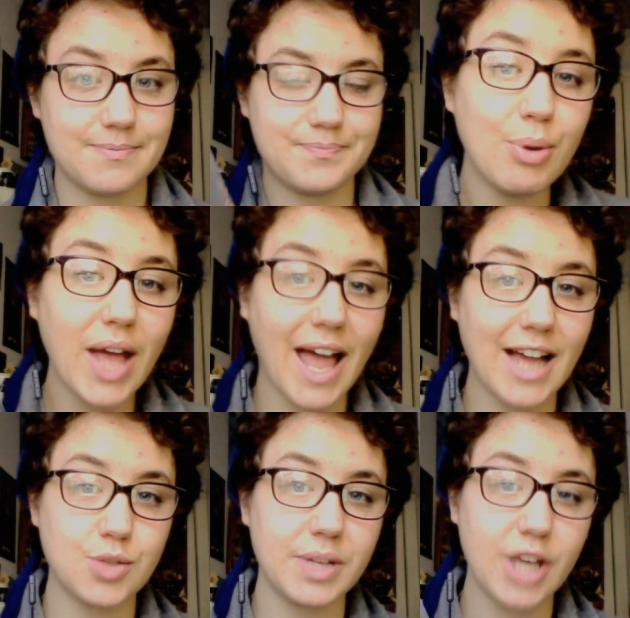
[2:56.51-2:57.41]
The book
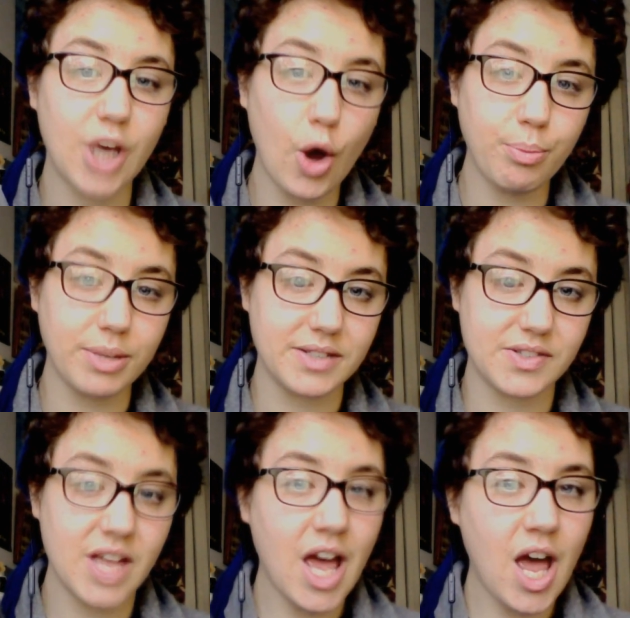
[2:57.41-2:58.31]
actually
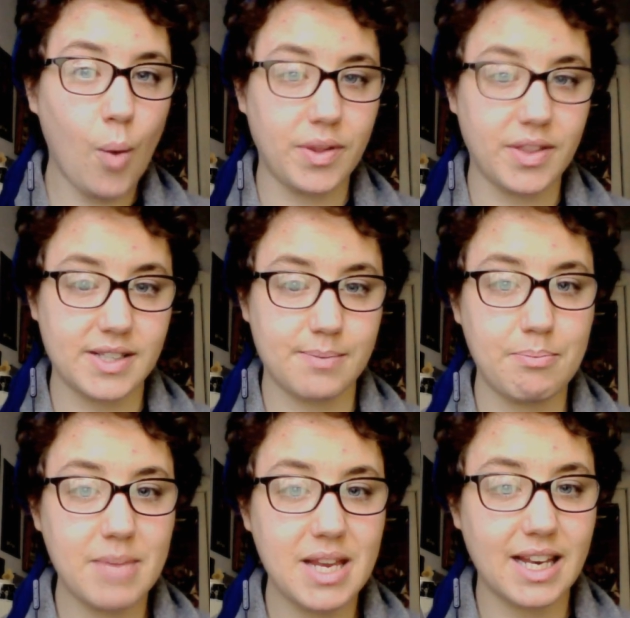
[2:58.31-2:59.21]
opens with us
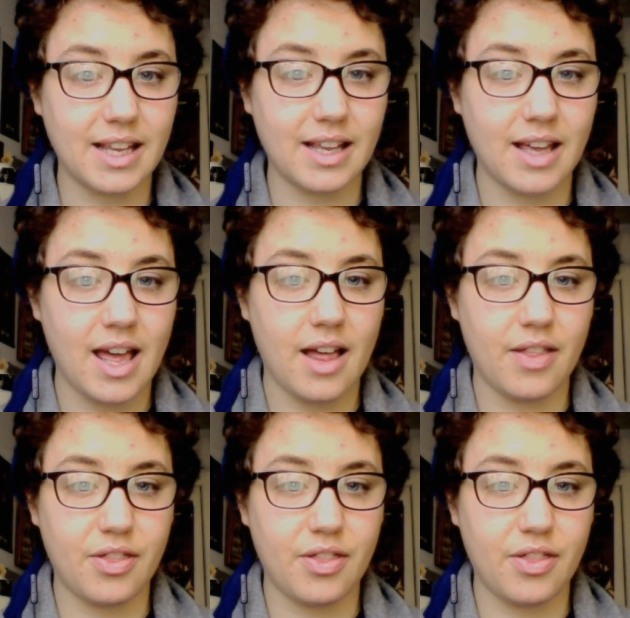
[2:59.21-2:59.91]
meeting